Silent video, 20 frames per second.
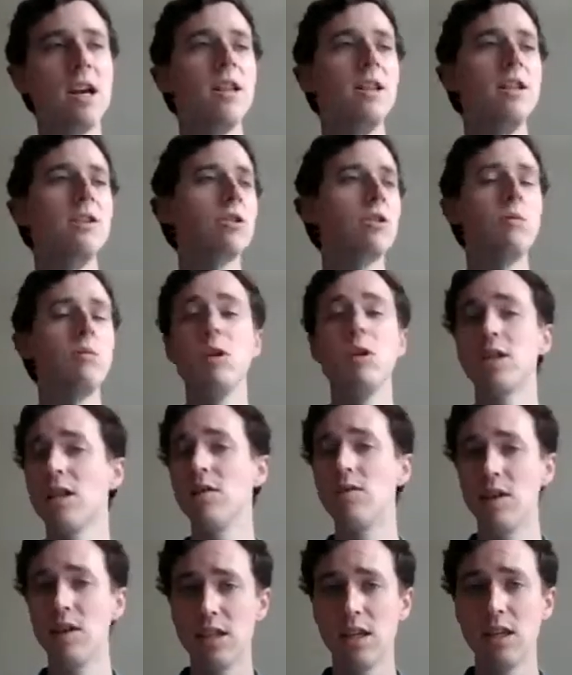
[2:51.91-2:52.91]
these are communities that
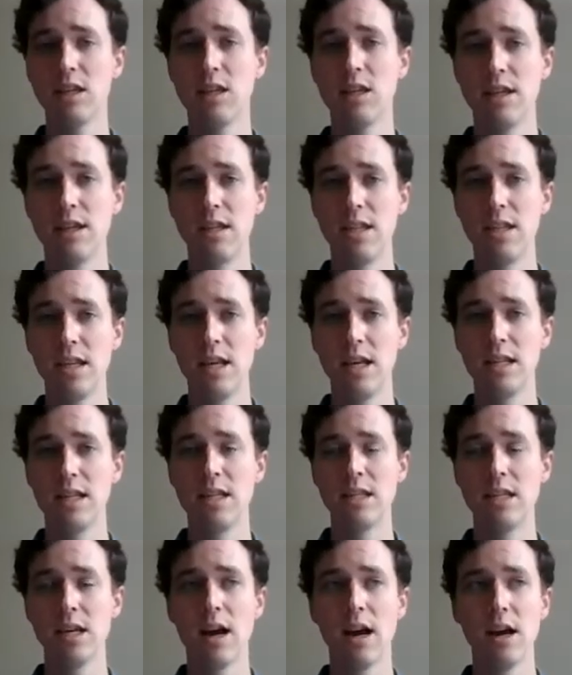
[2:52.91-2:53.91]
have existed
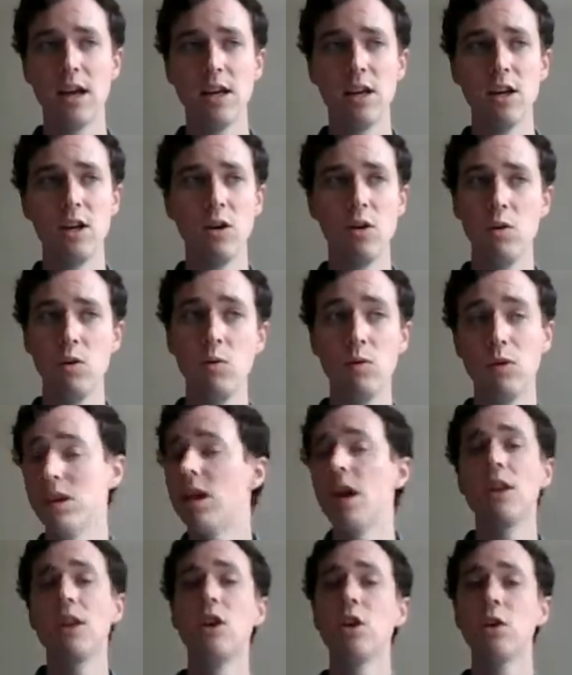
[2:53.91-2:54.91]
since
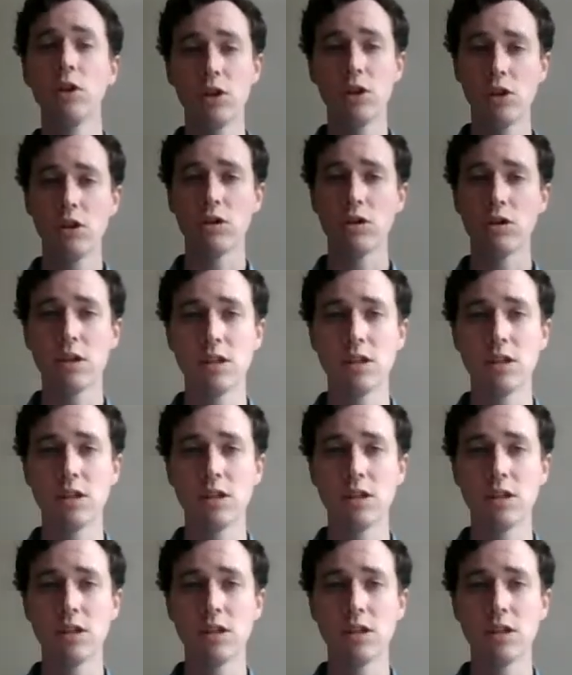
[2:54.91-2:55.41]
the early church,